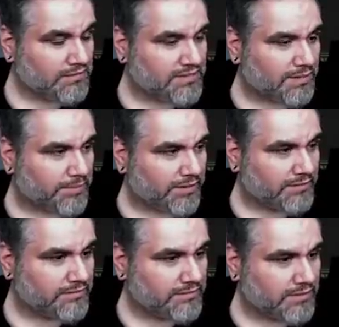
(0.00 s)
Well, that's not
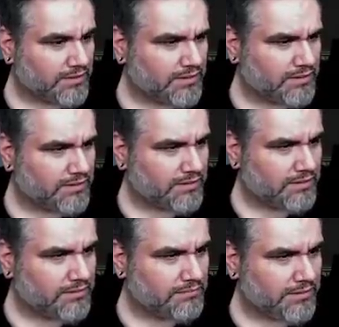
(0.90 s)
bad.
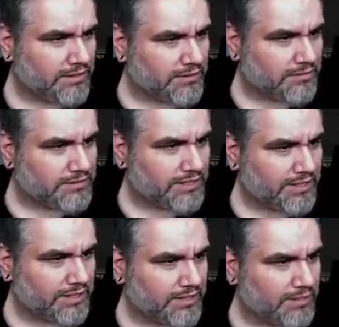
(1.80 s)
Um yeah, you're gonna
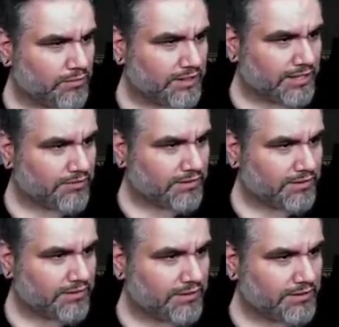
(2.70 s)
attack here. We're gonna get rid of
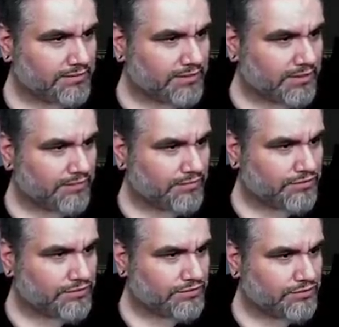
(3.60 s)
this guy
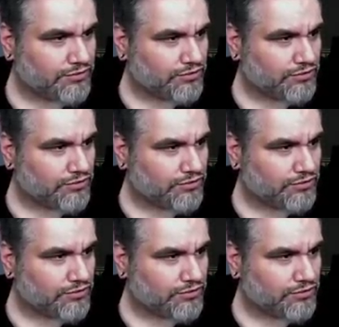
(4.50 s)
for sure.